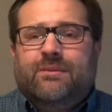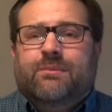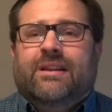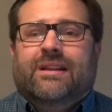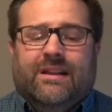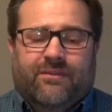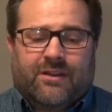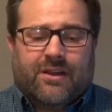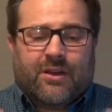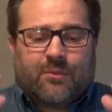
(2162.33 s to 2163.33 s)
to be
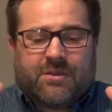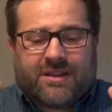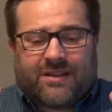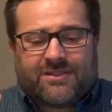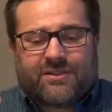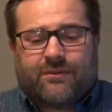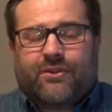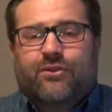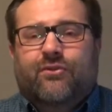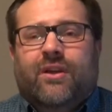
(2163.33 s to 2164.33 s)
living, because of the
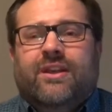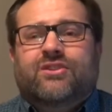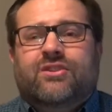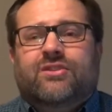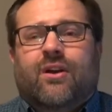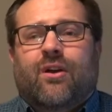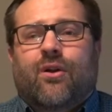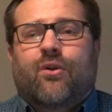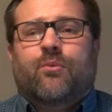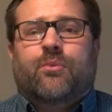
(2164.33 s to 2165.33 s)
gracious
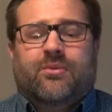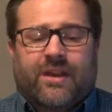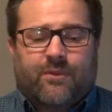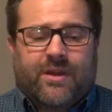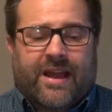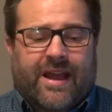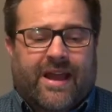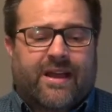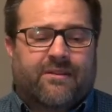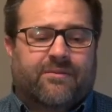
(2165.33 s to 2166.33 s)
hope that we
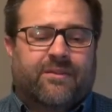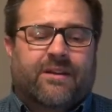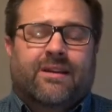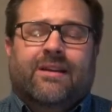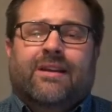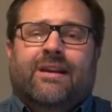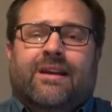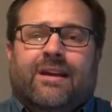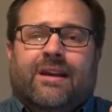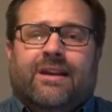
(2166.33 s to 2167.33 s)
have
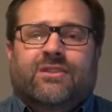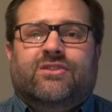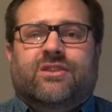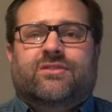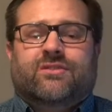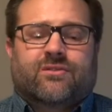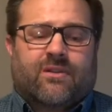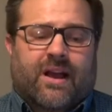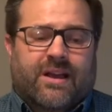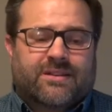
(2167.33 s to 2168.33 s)
in Jesus
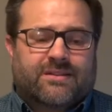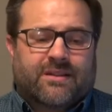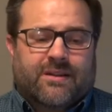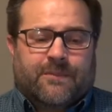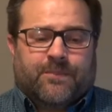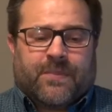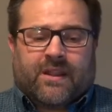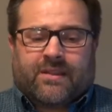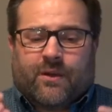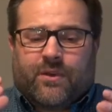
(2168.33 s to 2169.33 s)
Christ,
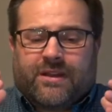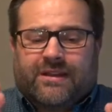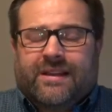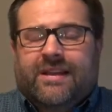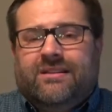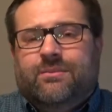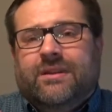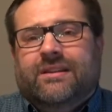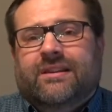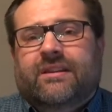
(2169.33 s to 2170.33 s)
that we need to
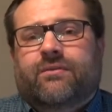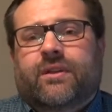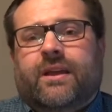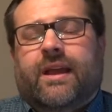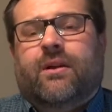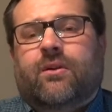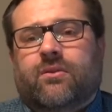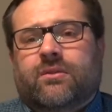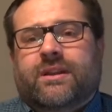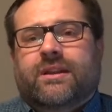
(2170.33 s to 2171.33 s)
be living a
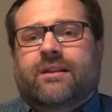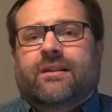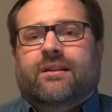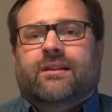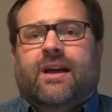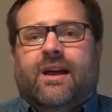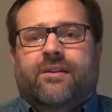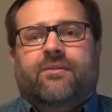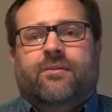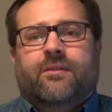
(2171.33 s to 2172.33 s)
holy
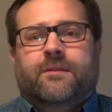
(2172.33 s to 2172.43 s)
life.